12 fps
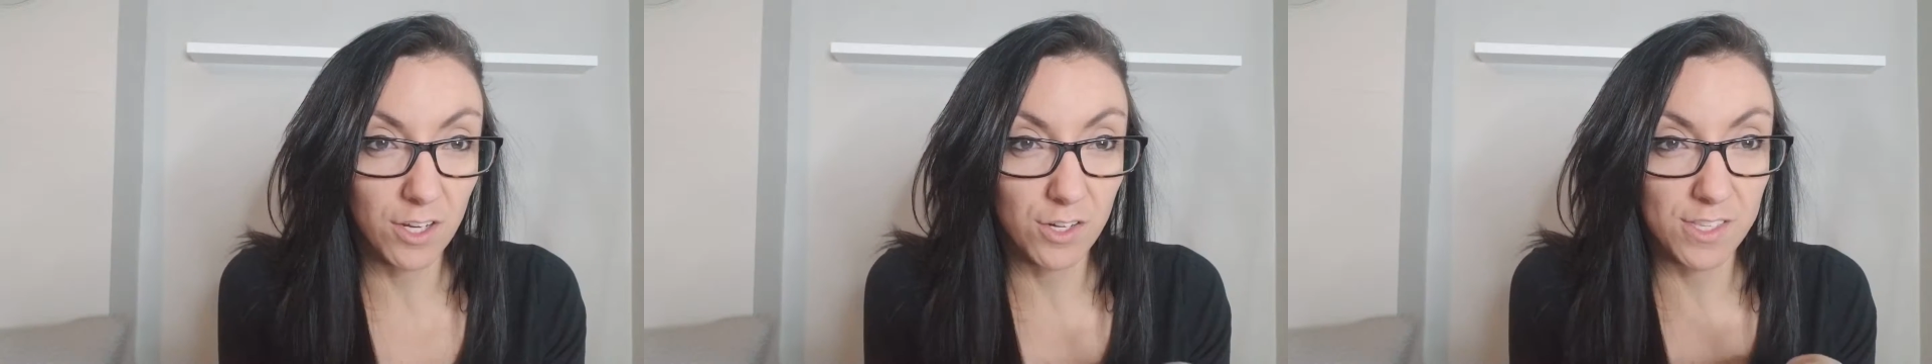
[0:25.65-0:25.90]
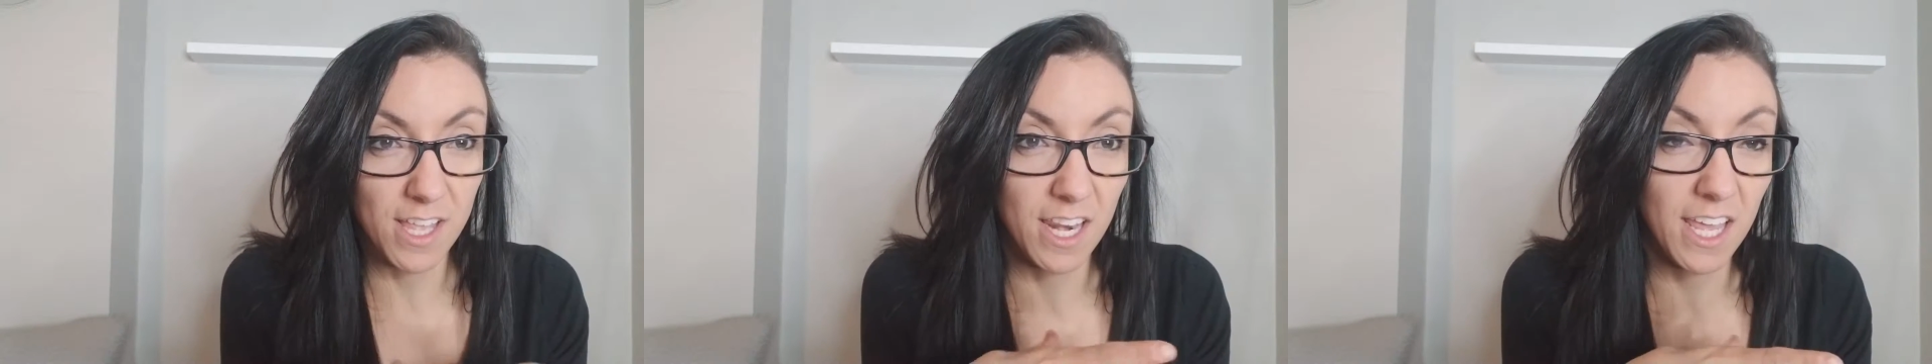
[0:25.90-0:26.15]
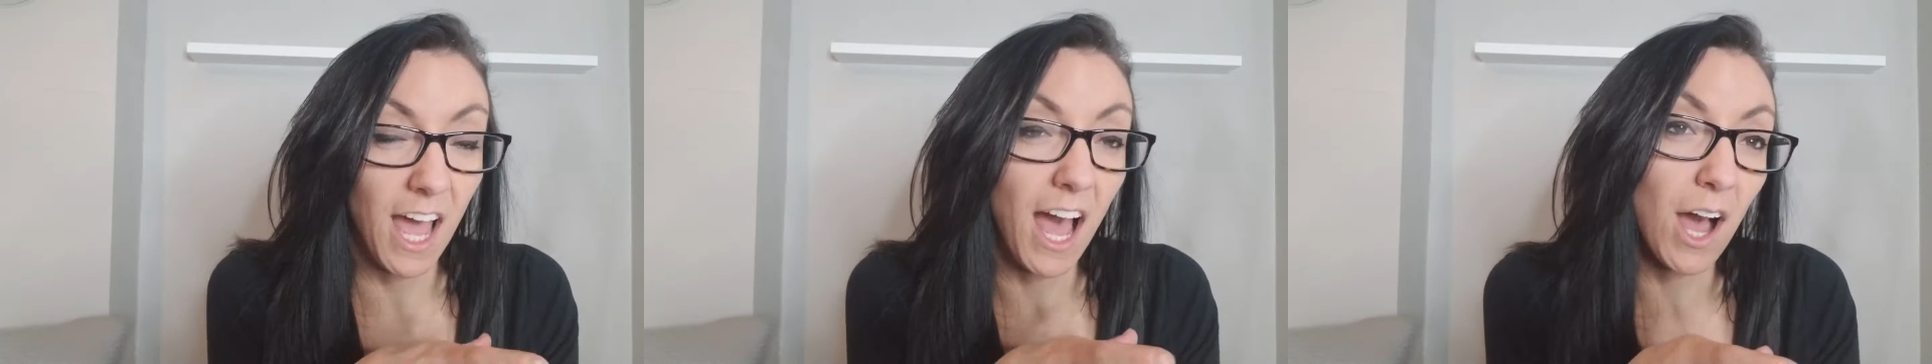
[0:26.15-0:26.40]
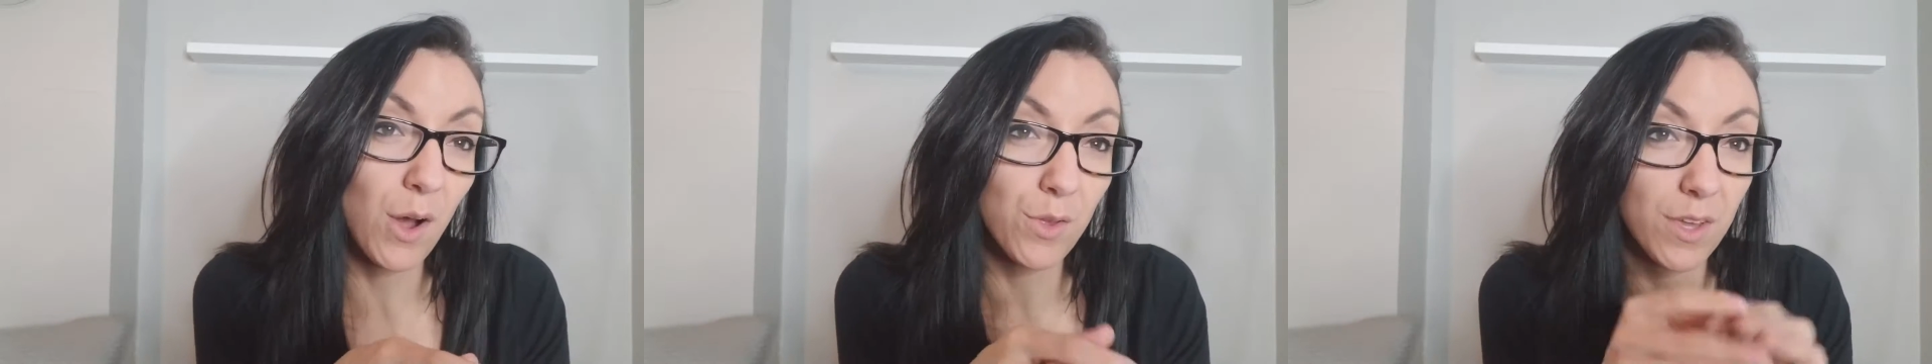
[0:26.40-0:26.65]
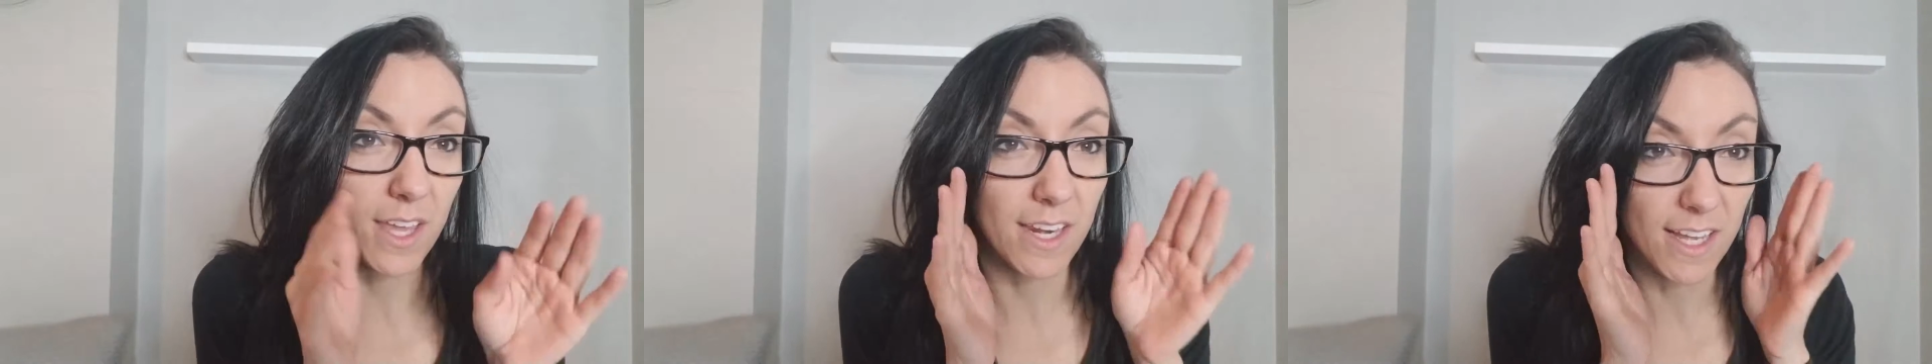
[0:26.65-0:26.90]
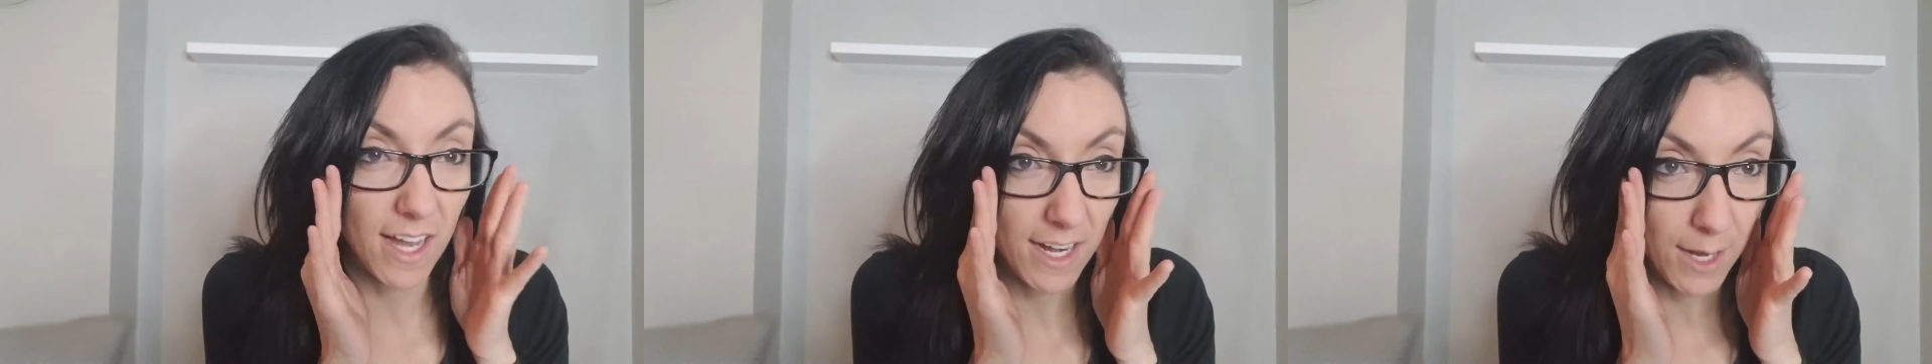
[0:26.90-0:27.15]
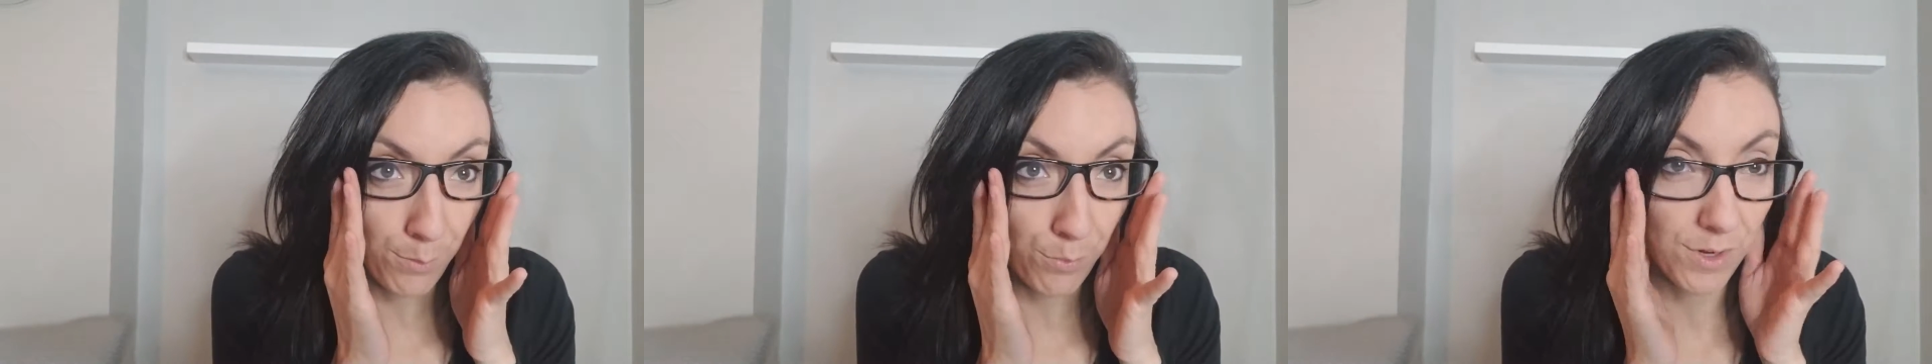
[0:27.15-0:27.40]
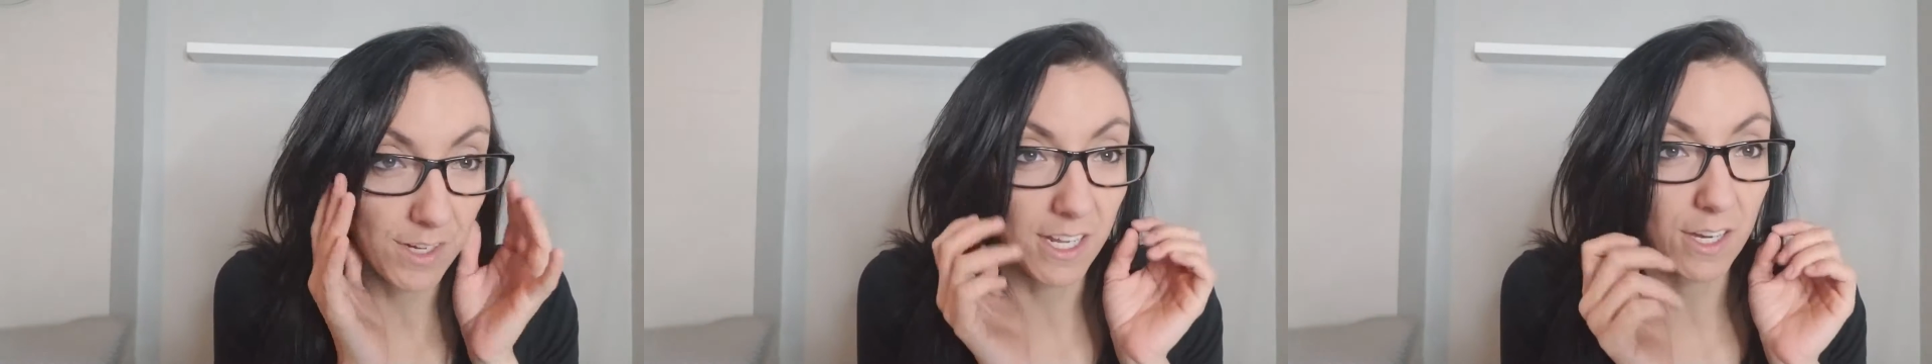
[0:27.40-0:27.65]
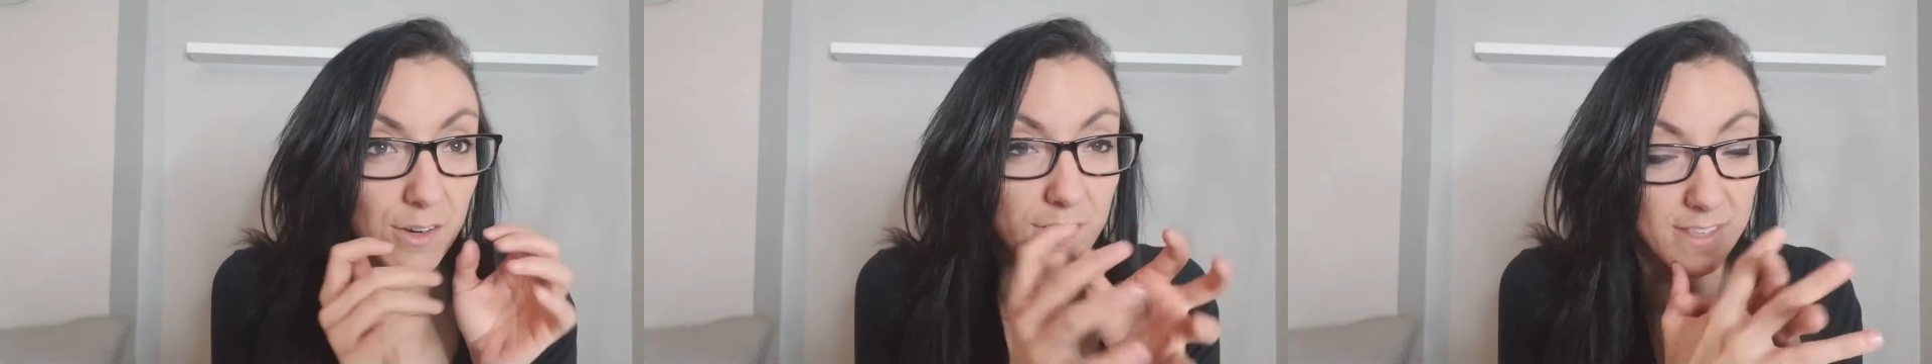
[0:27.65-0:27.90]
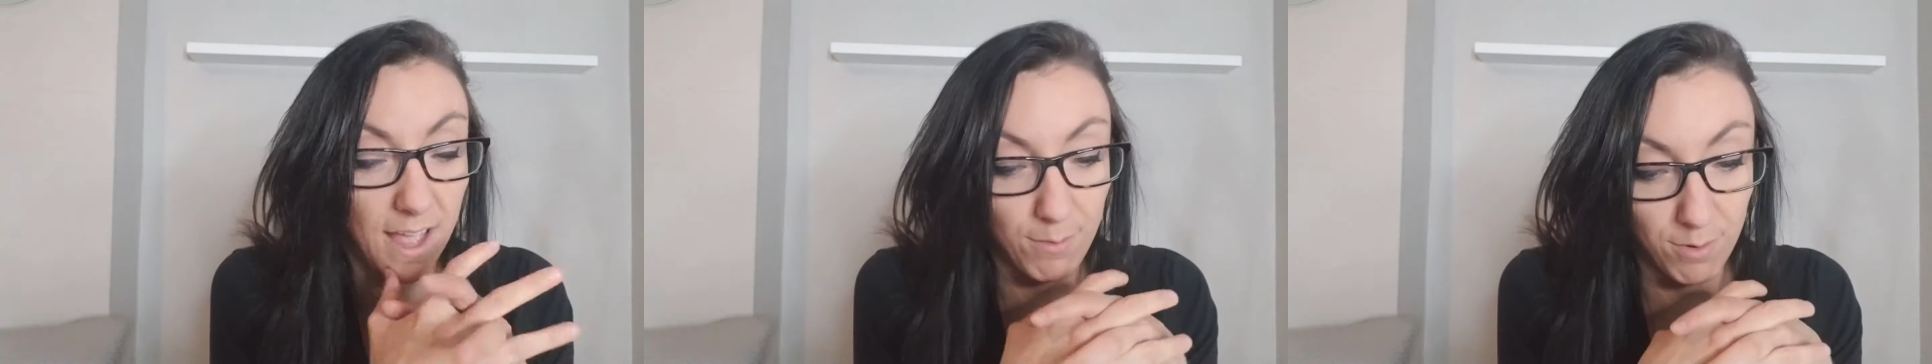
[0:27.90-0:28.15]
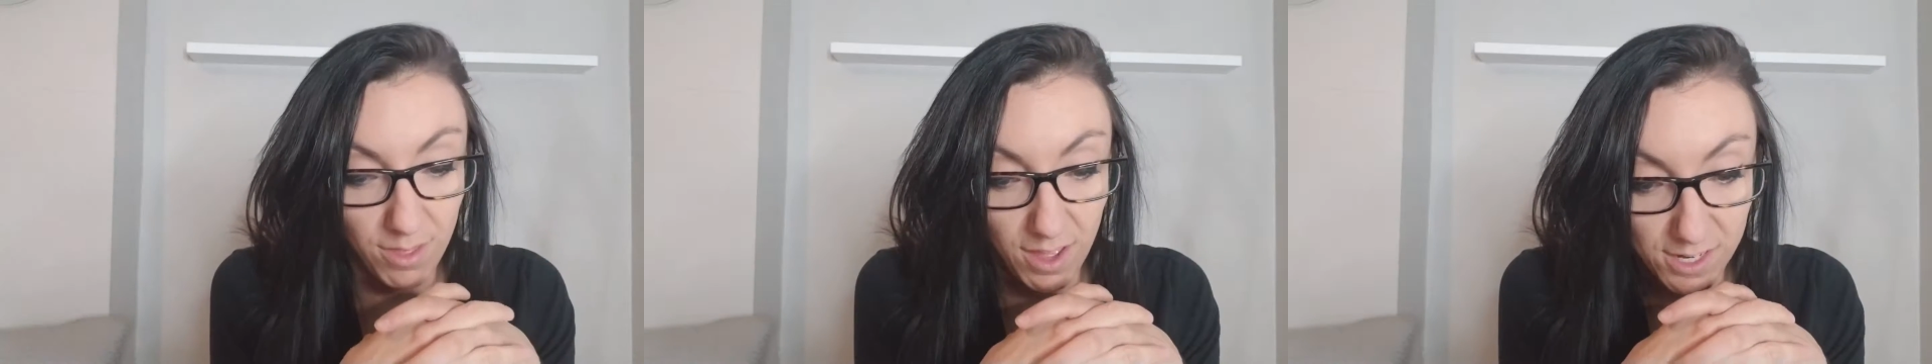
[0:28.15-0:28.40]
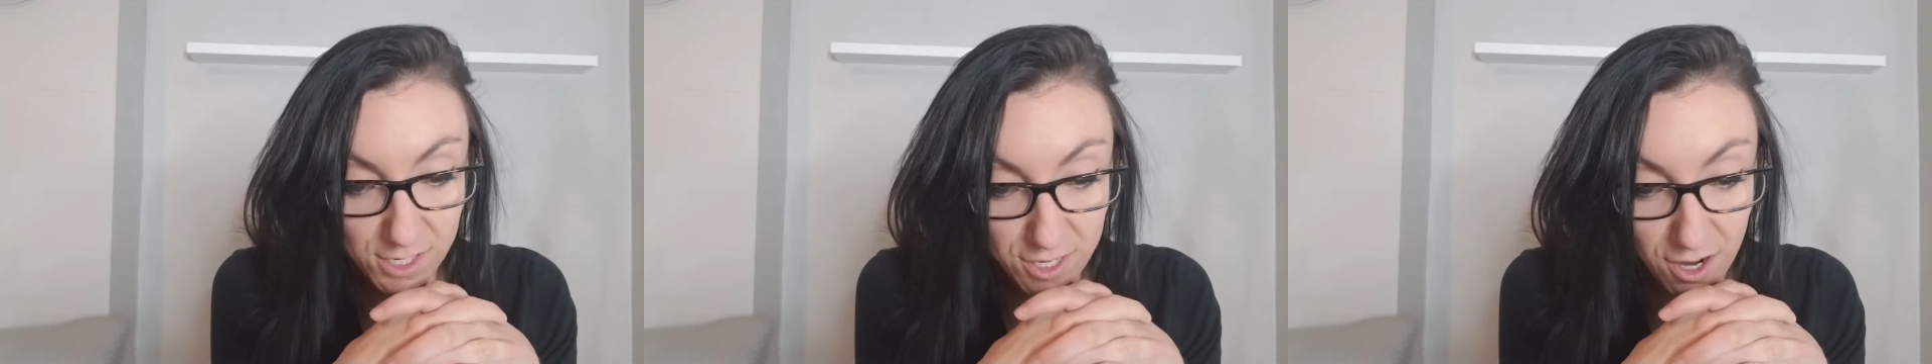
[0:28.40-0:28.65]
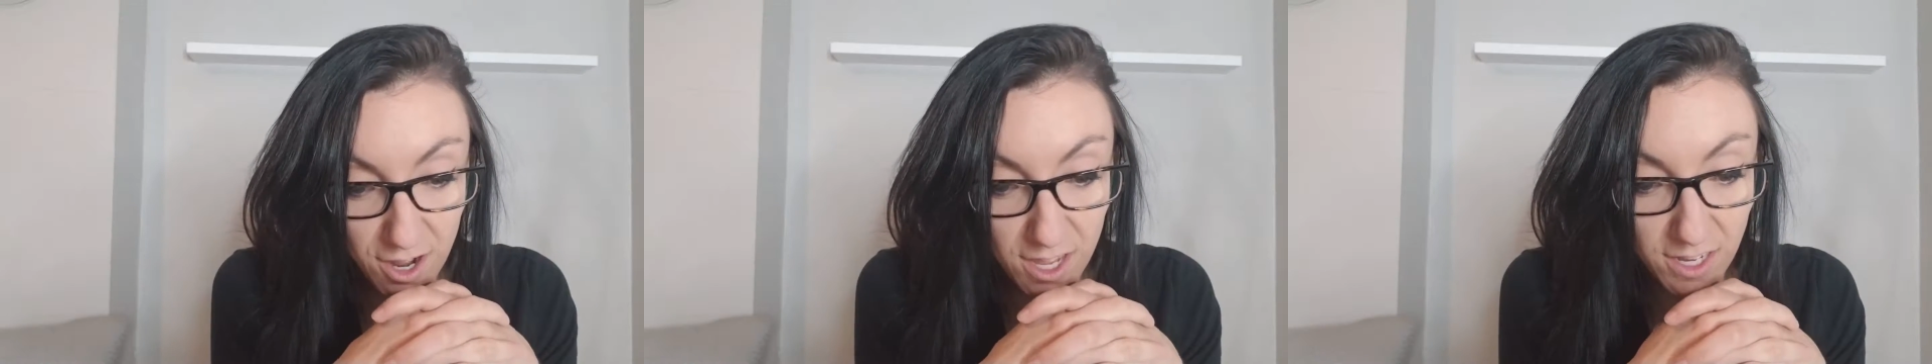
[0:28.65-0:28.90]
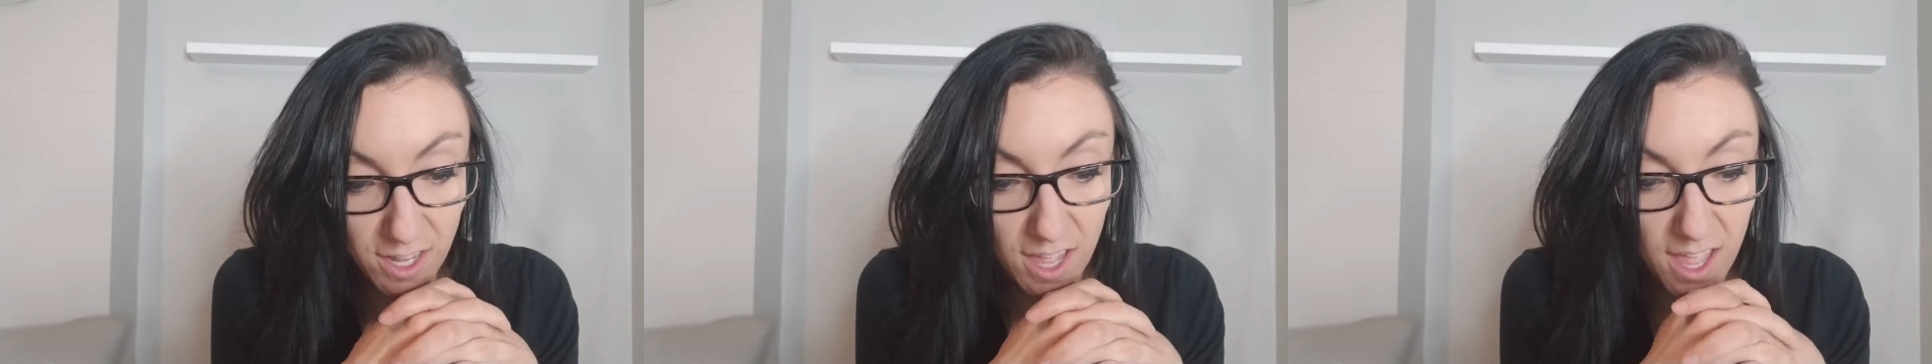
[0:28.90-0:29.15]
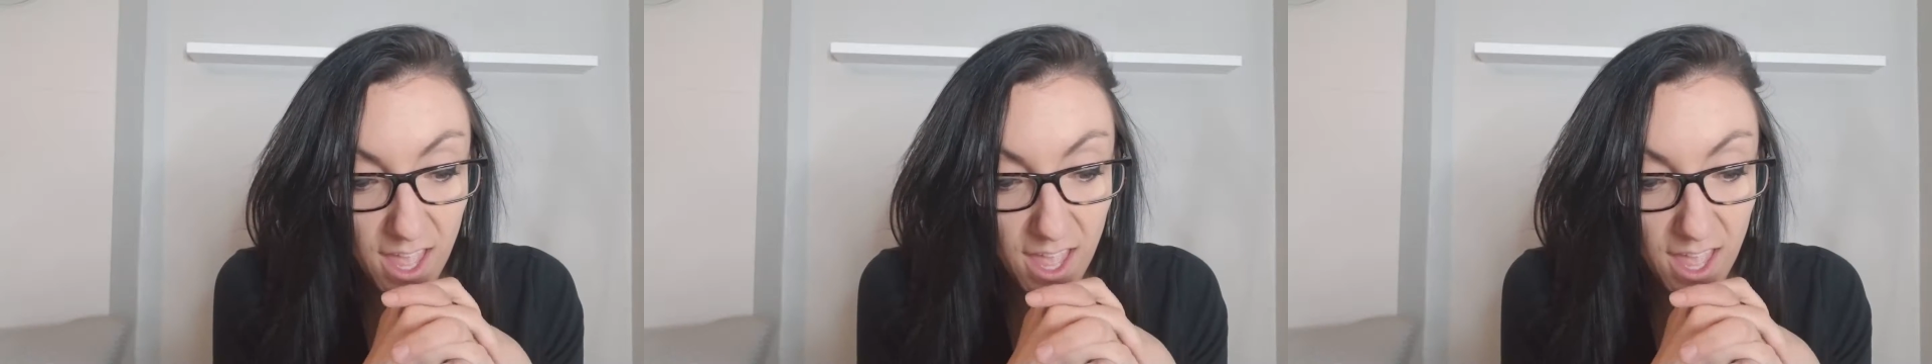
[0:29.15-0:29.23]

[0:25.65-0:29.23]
understanding how you can kind of predict your sabotage thought,